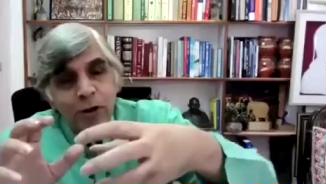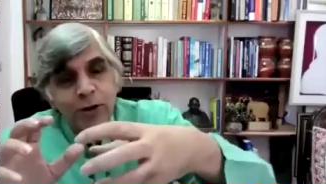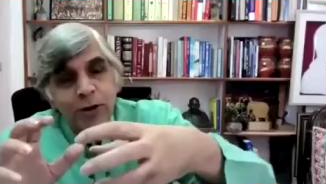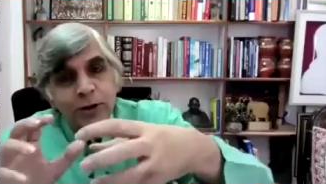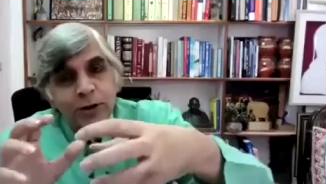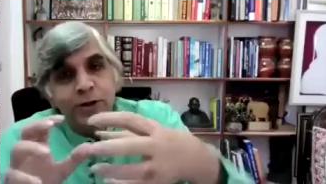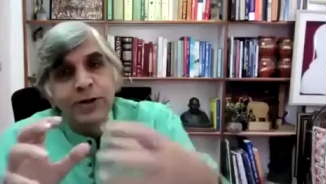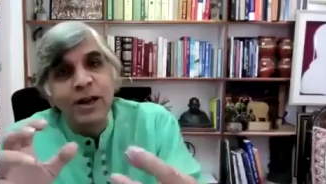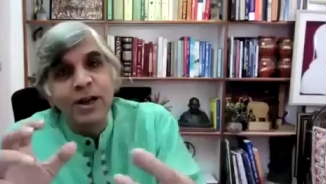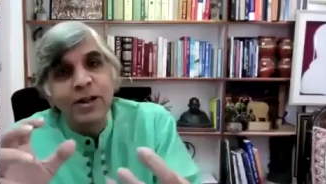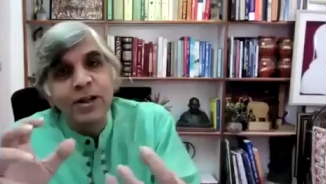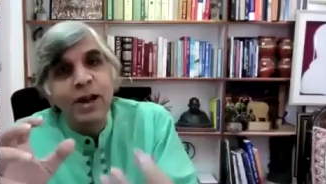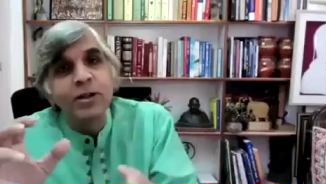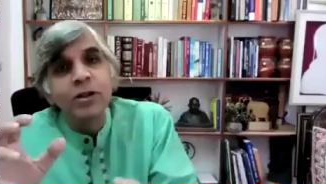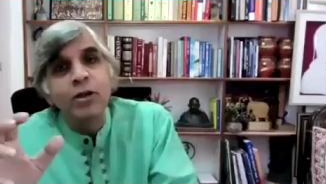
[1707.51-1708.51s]
concentrate
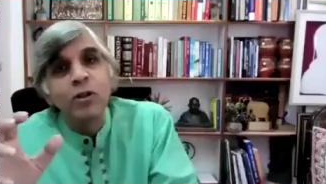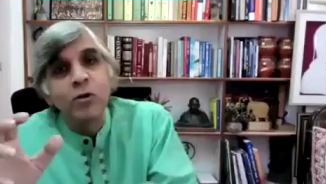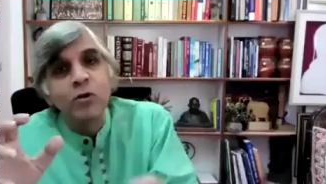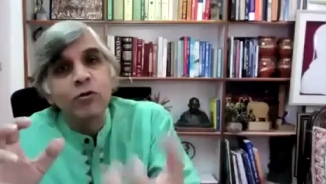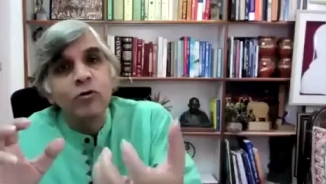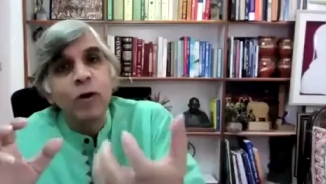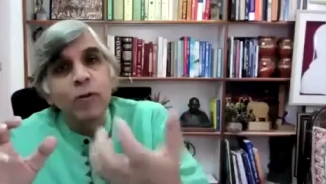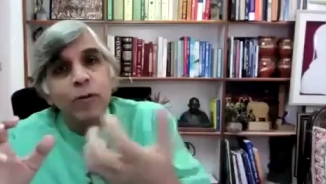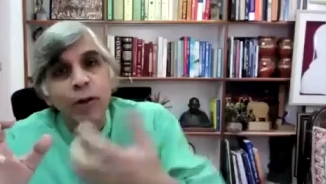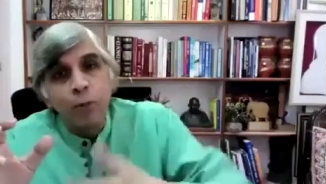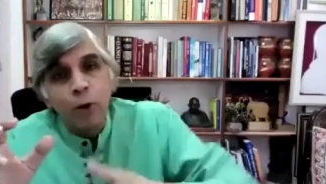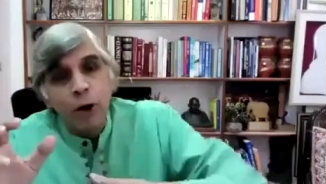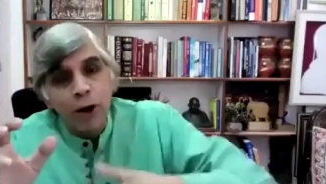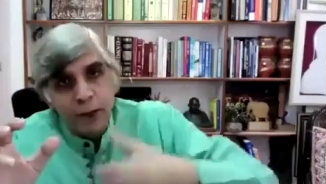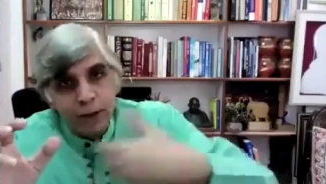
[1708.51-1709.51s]
that they use from the
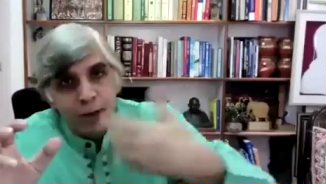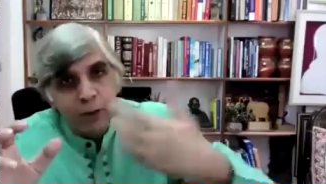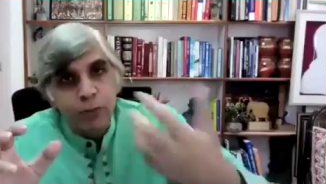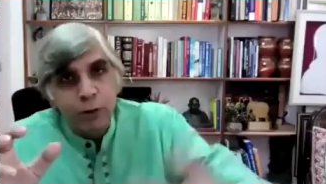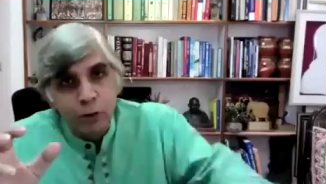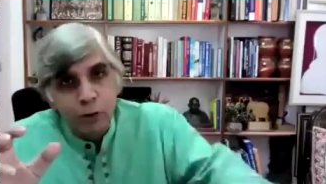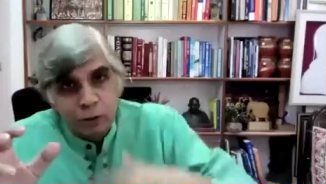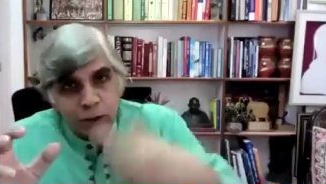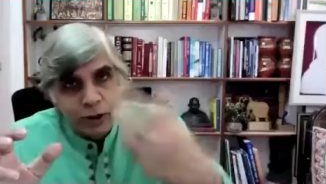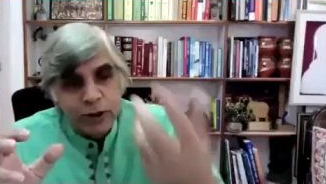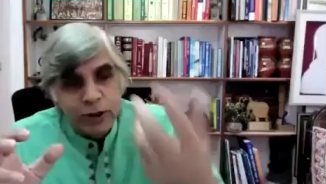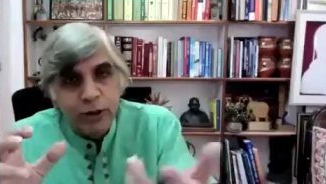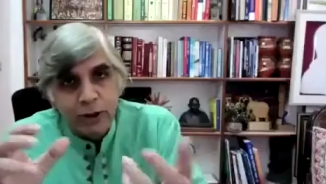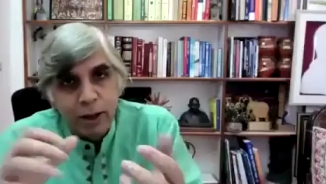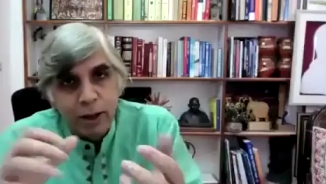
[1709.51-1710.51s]
body that produces
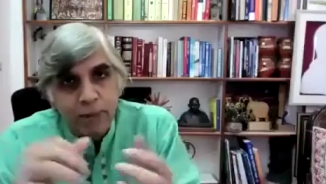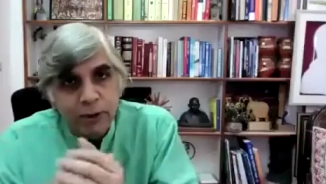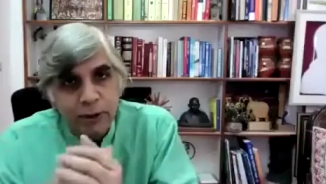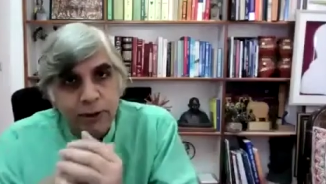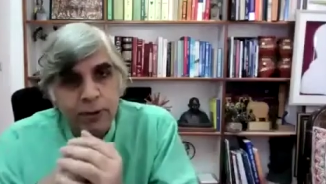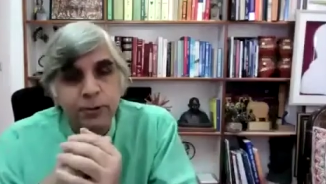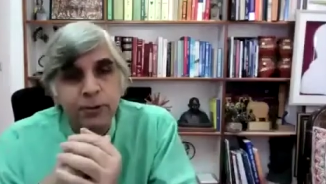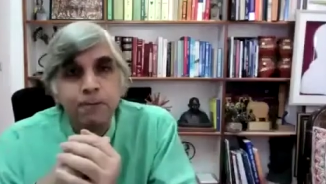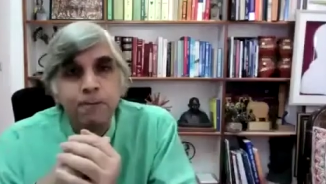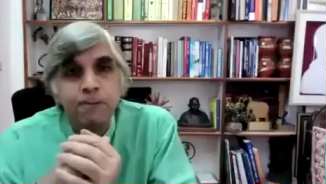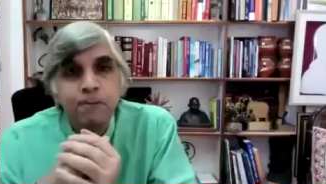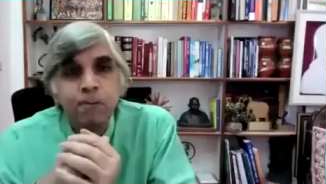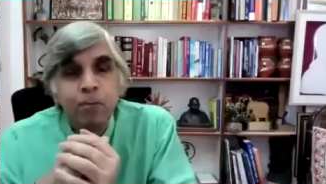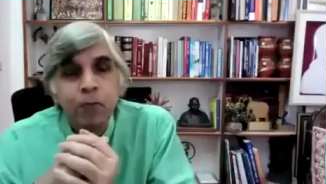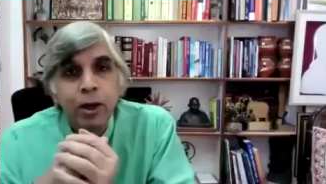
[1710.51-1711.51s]
this substance
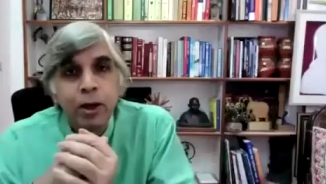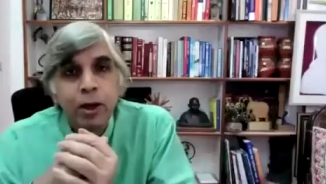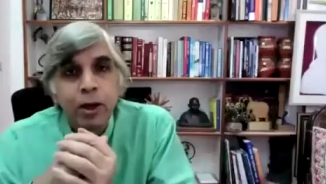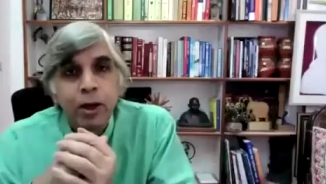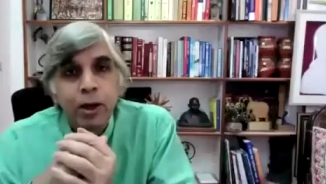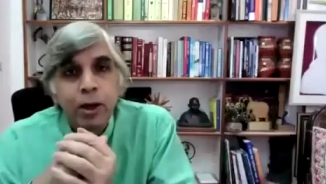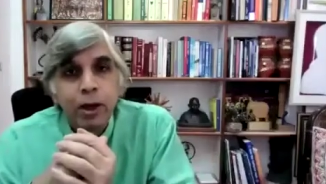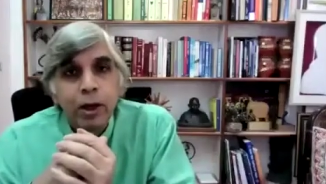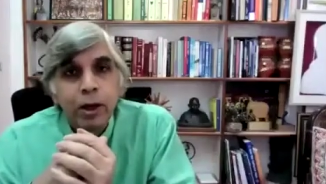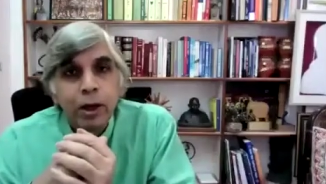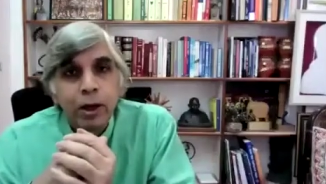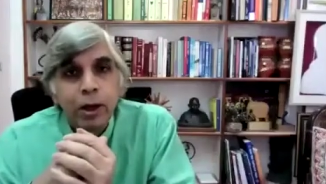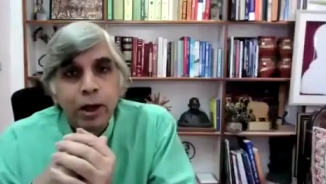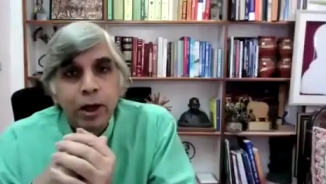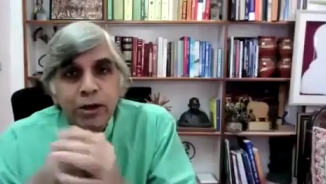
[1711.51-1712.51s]

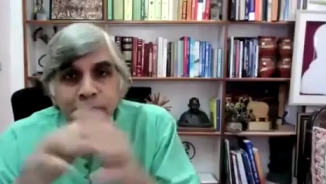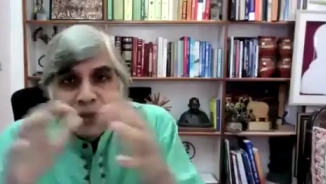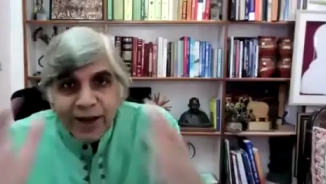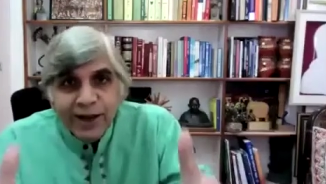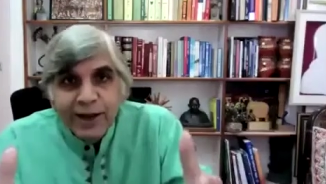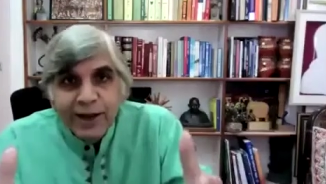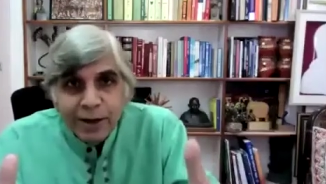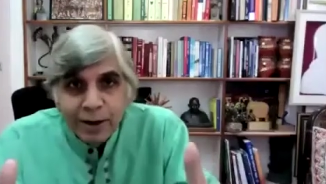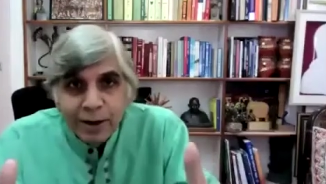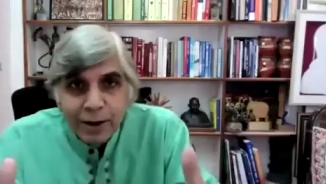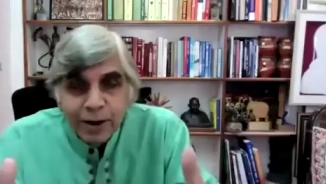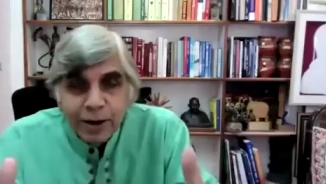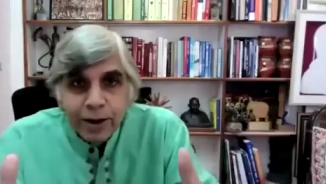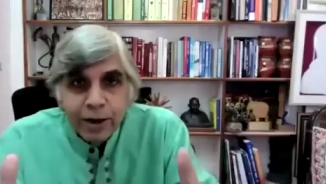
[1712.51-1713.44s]
is very little,